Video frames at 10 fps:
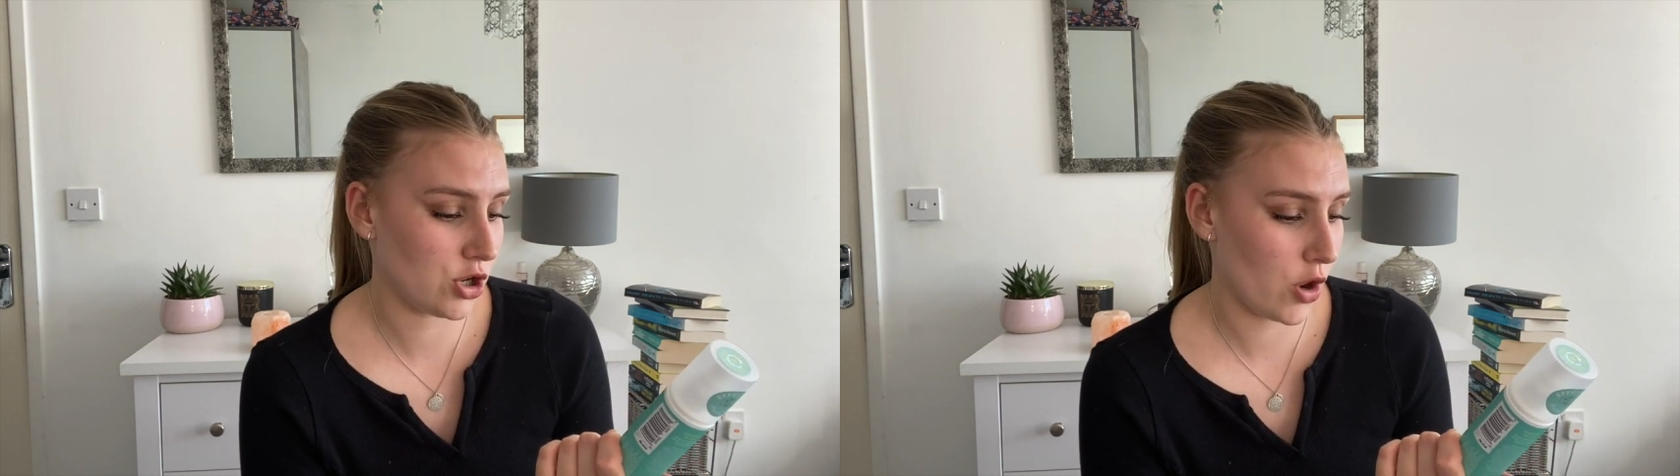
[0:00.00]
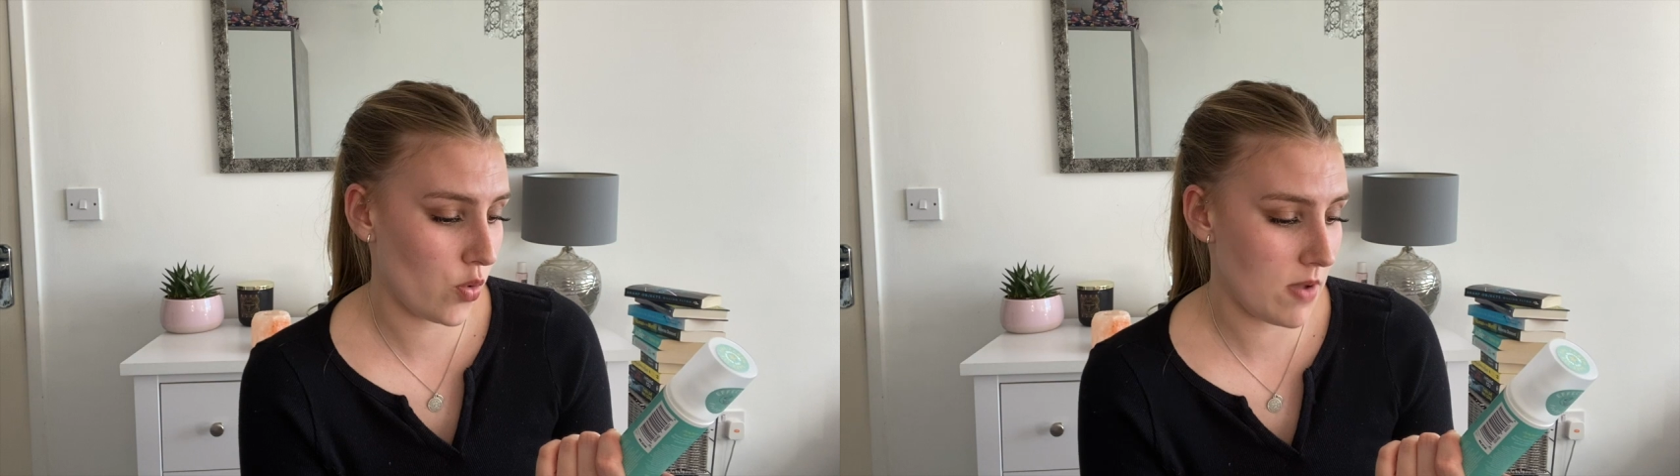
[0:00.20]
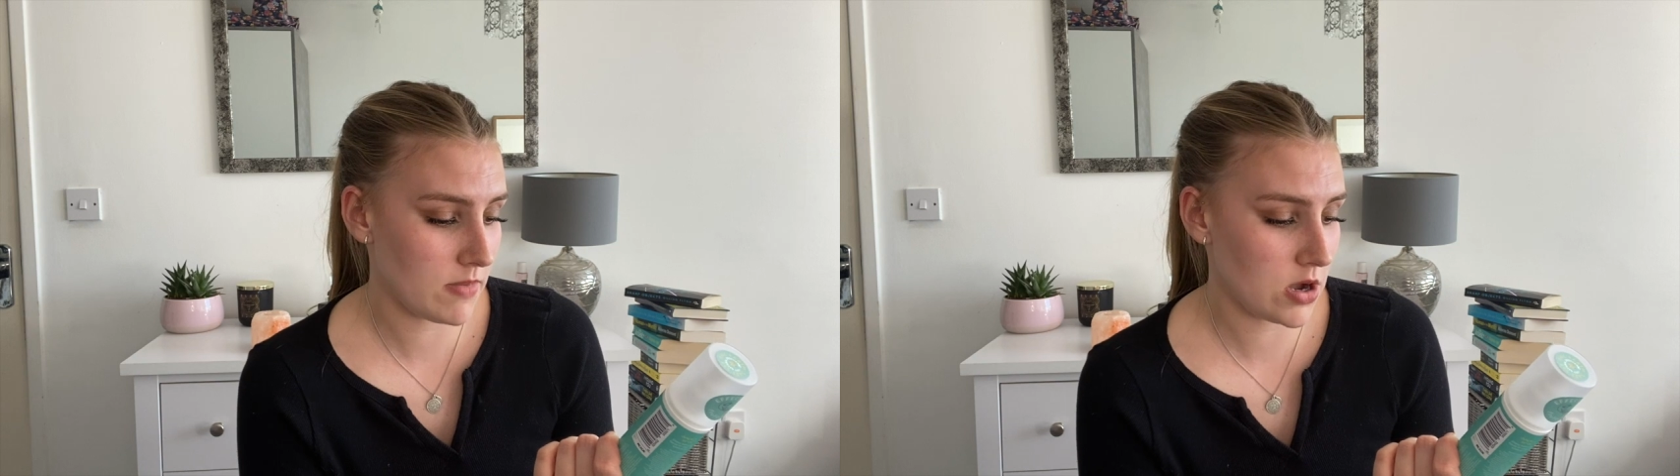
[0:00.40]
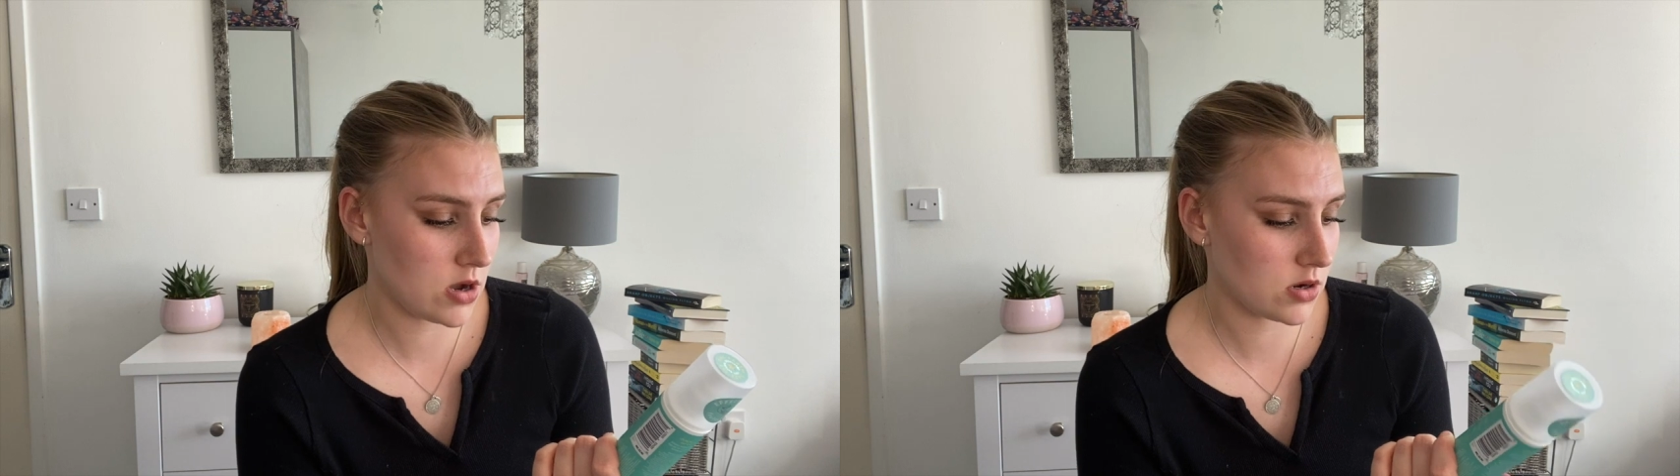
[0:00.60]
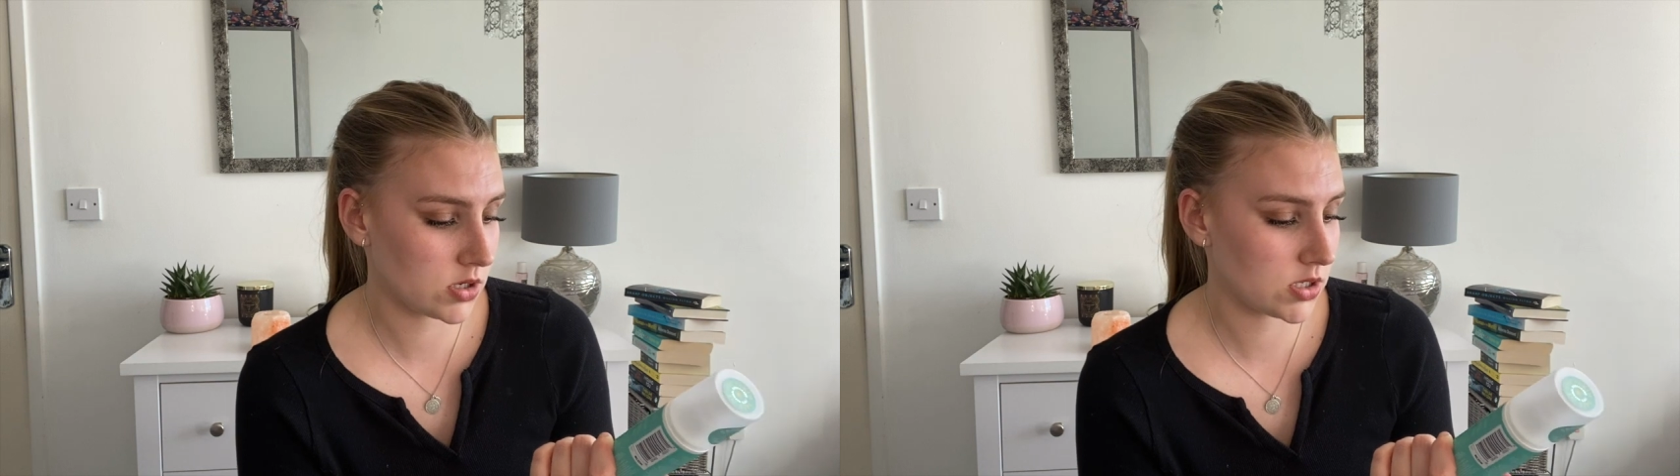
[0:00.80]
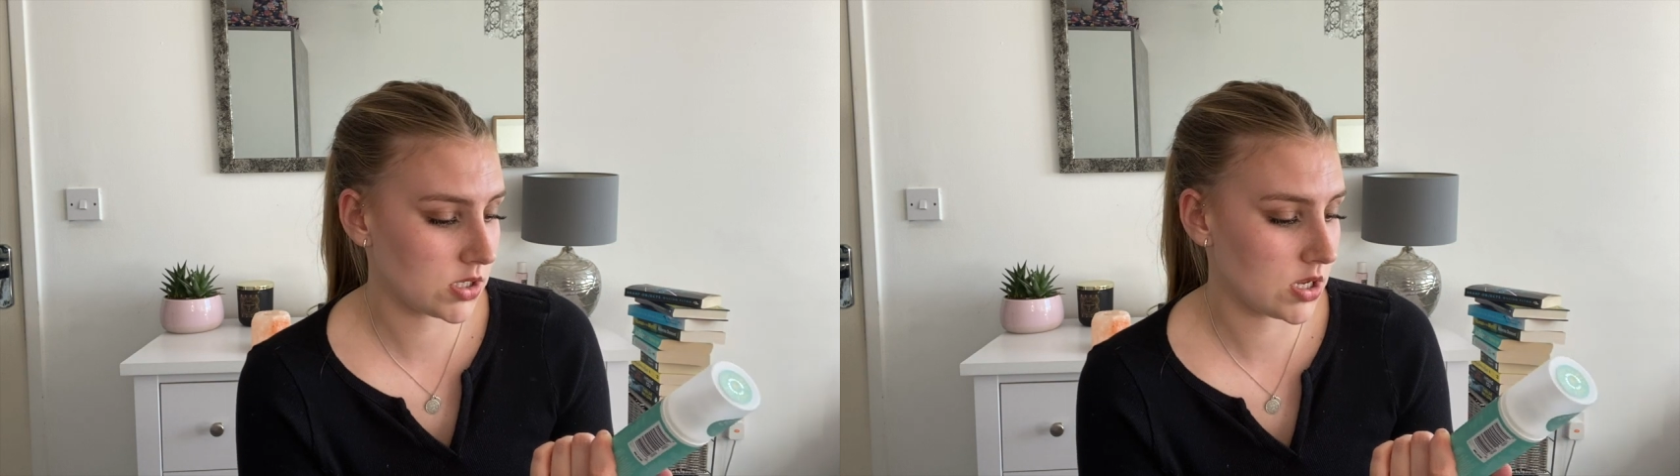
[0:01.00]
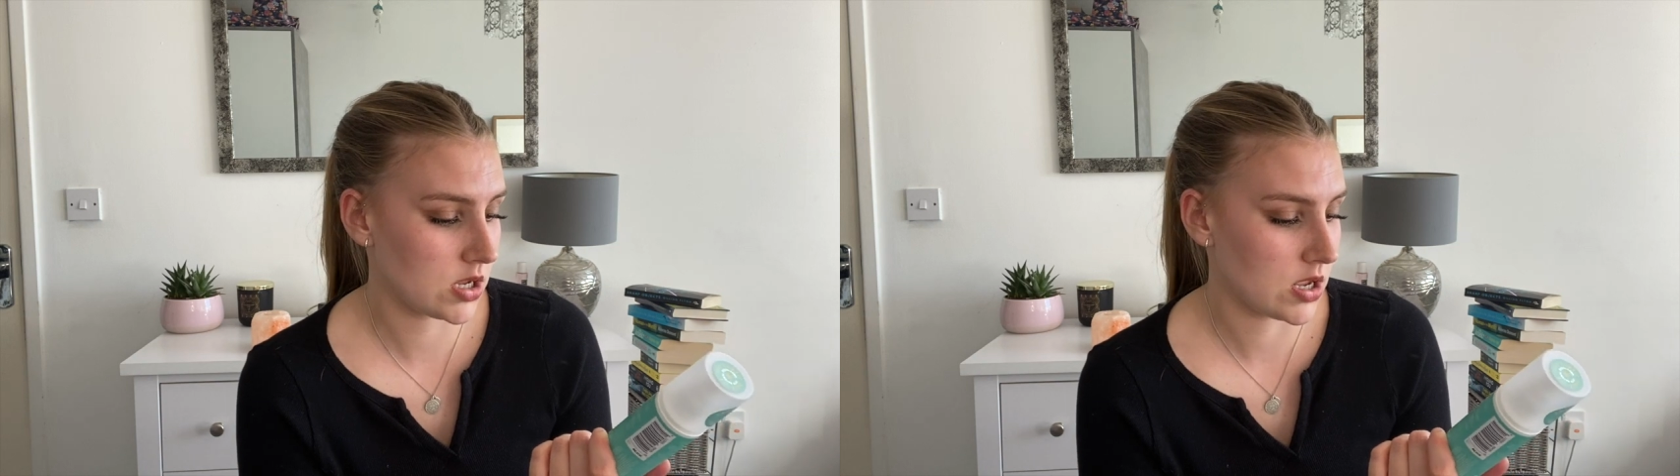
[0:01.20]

no white marks.